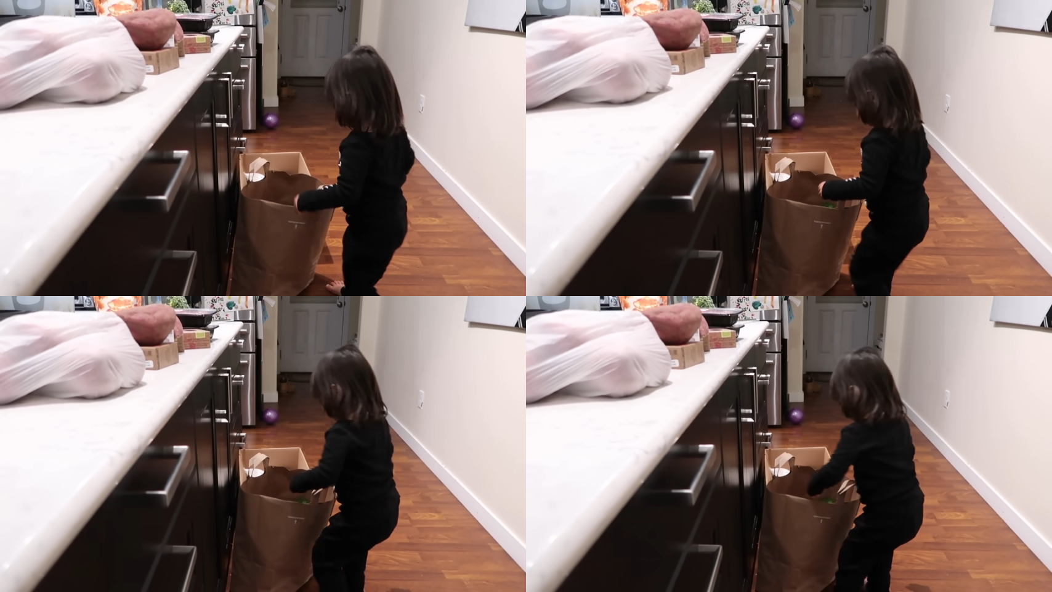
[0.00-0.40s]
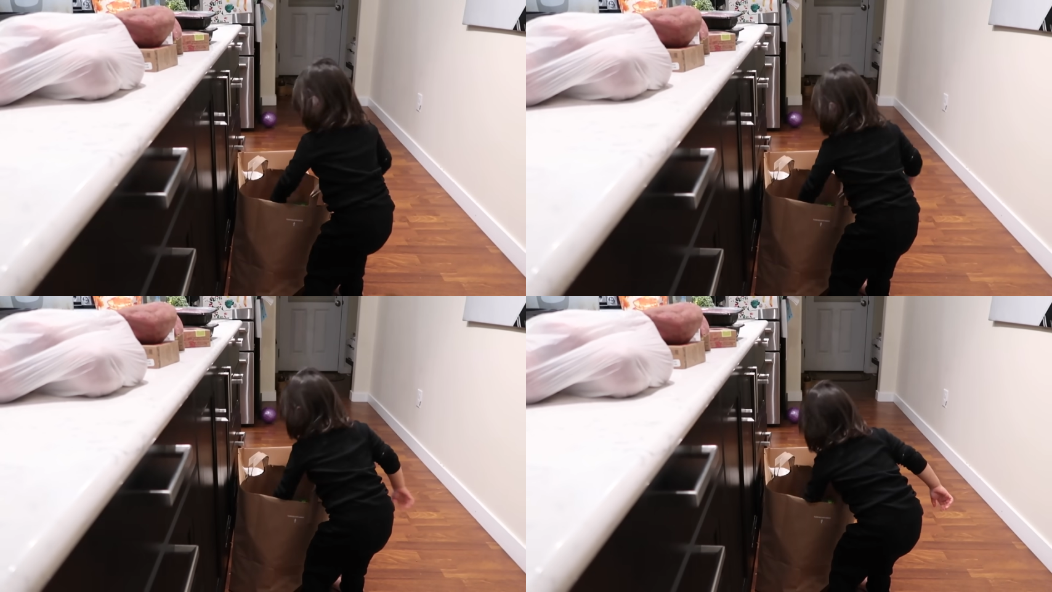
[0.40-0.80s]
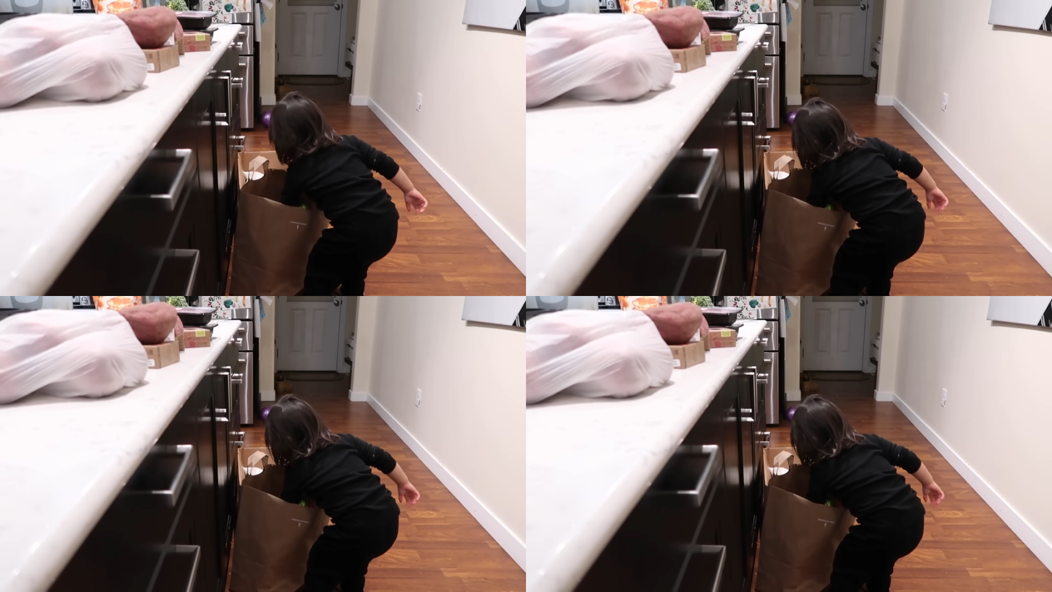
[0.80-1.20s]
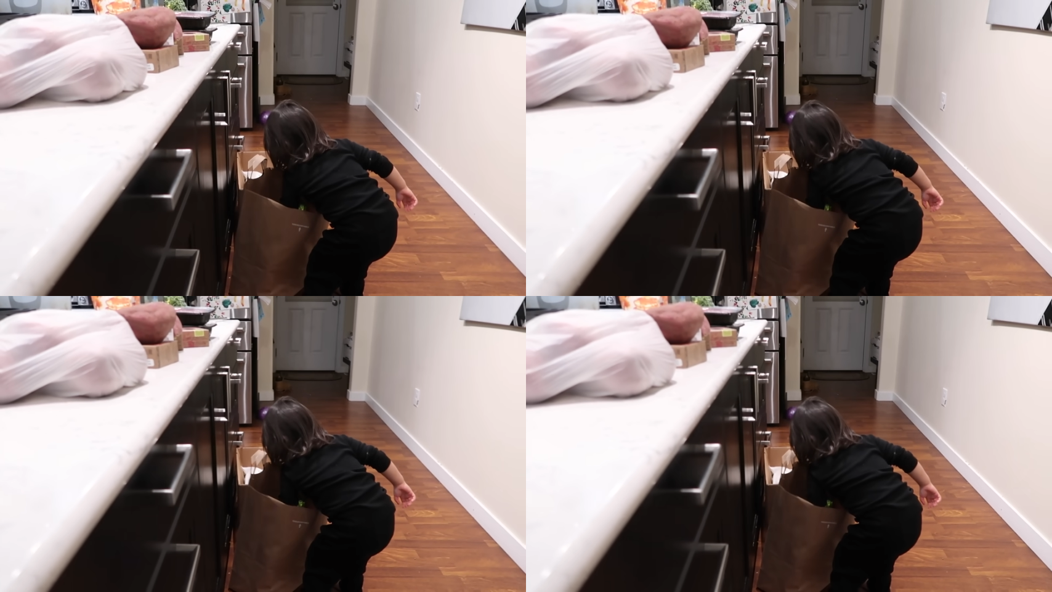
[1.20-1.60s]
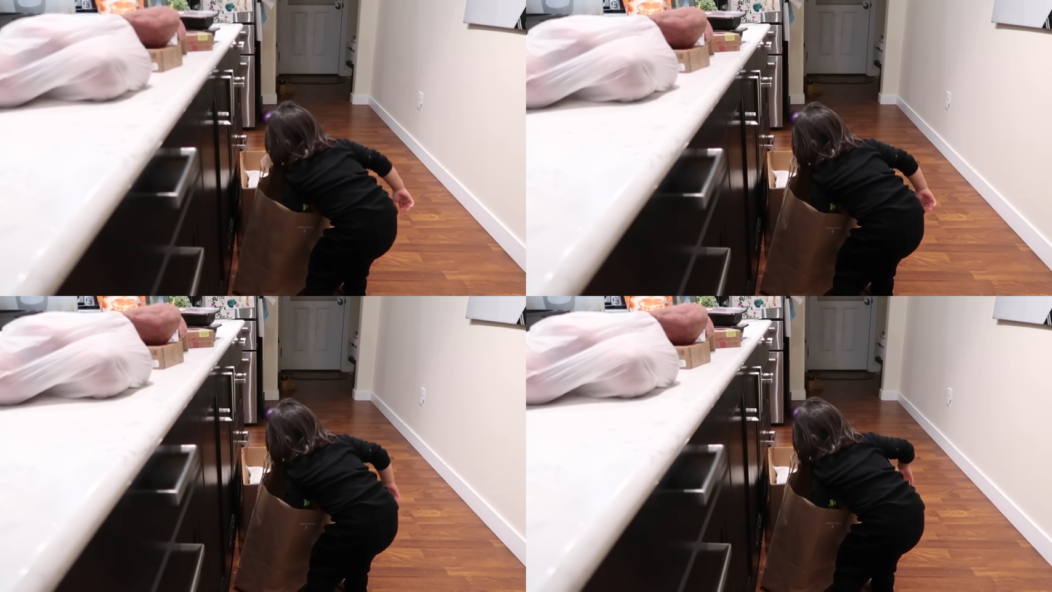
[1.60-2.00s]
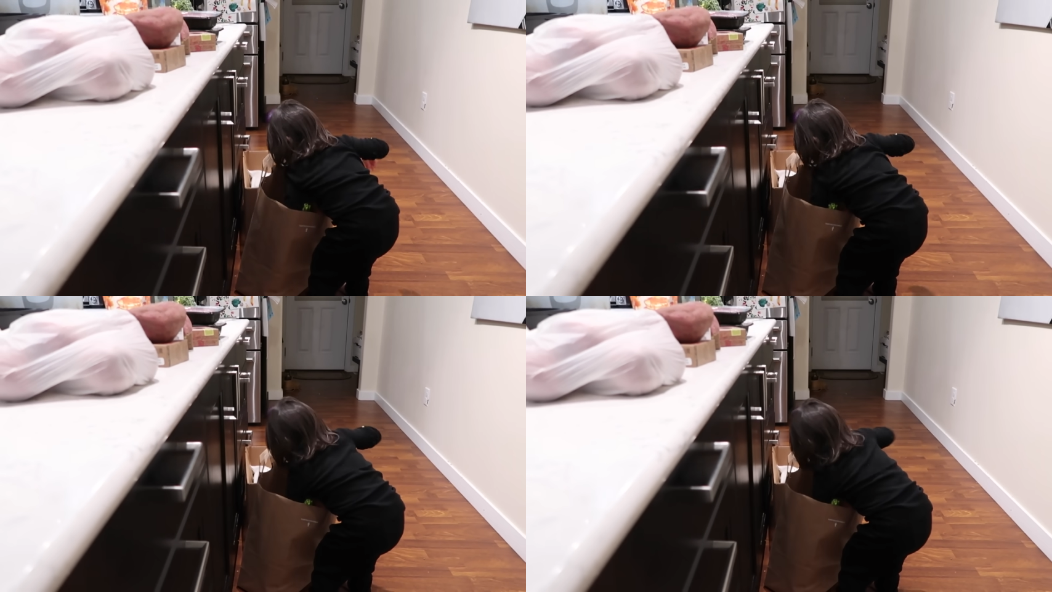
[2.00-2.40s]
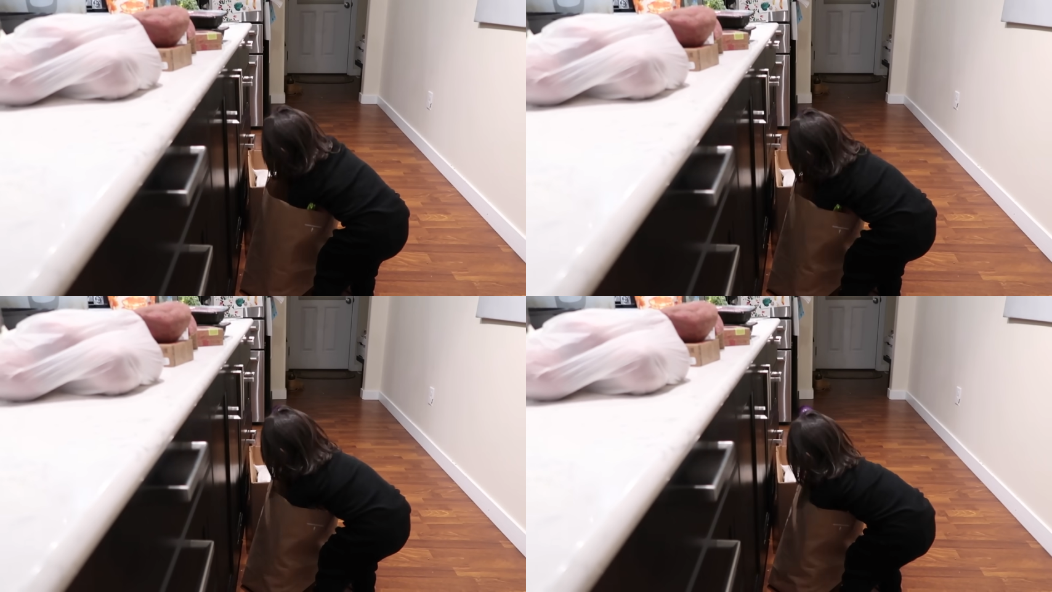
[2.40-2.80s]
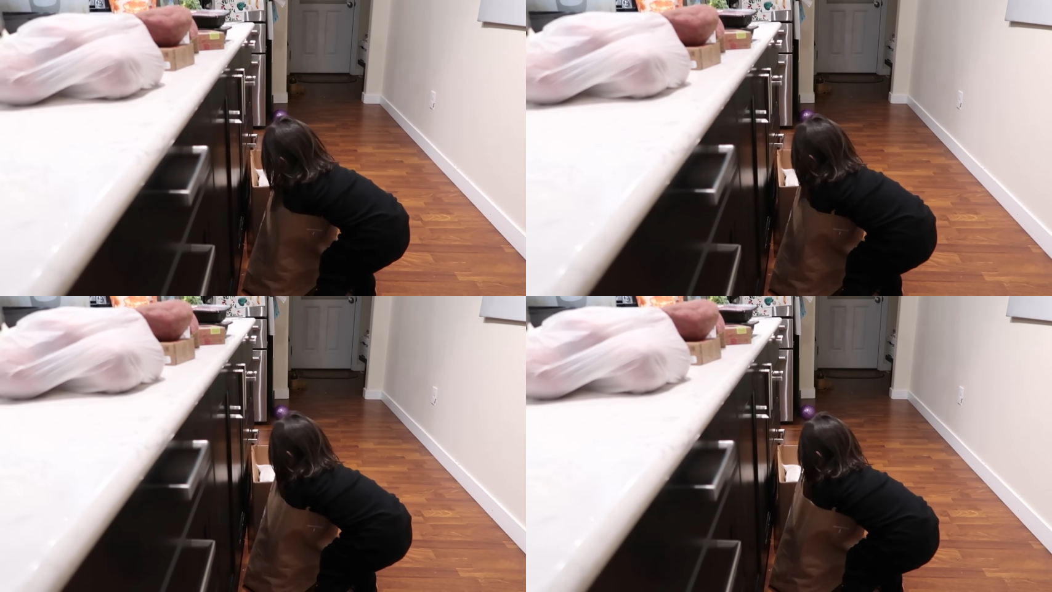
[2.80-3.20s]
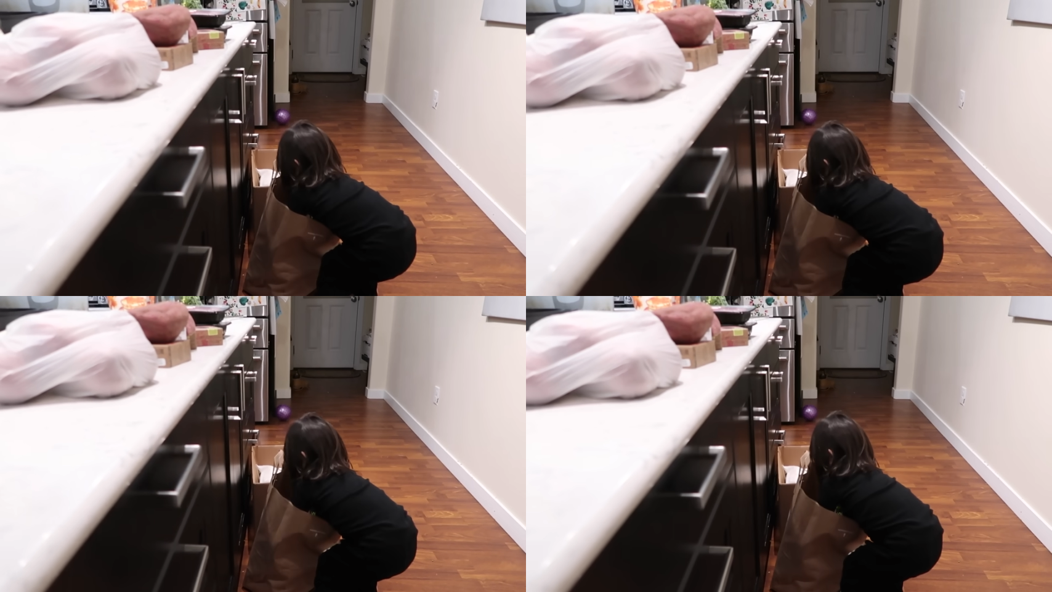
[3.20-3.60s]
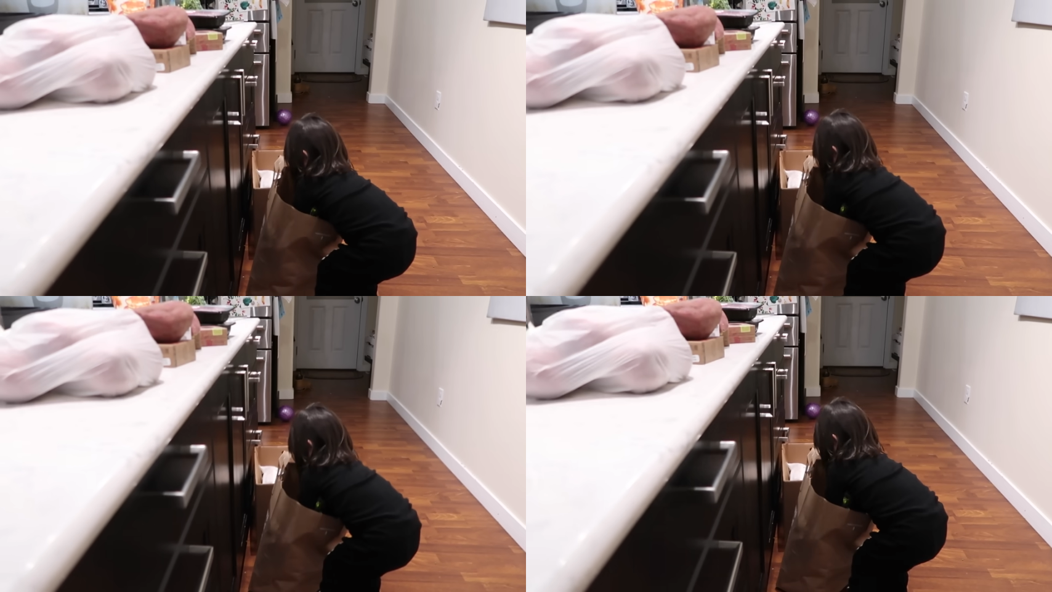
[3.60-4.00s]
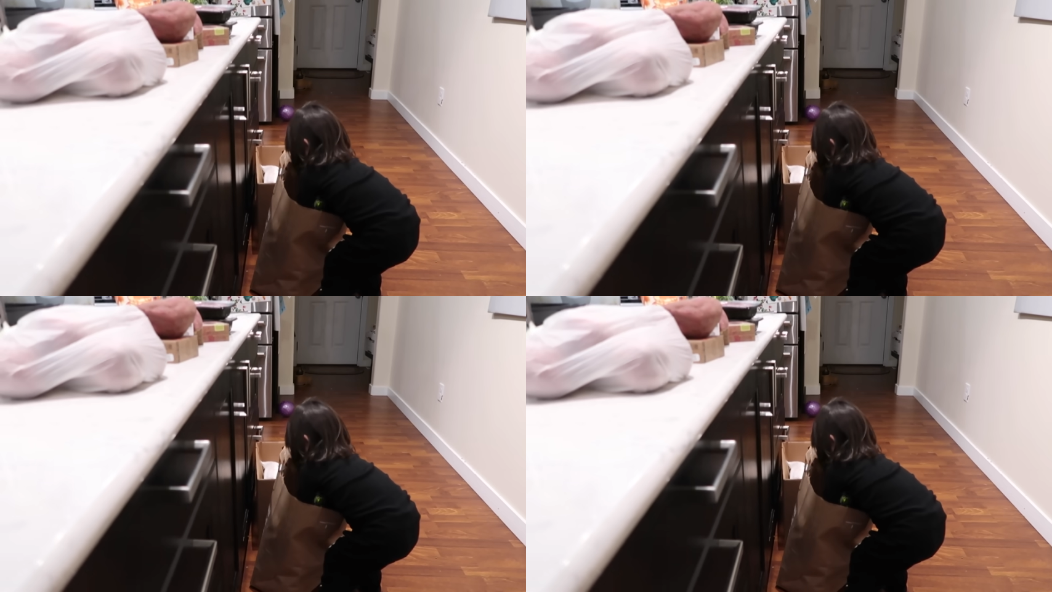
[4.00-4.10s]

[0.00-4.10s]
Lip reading: Nobody's mouth can be seen.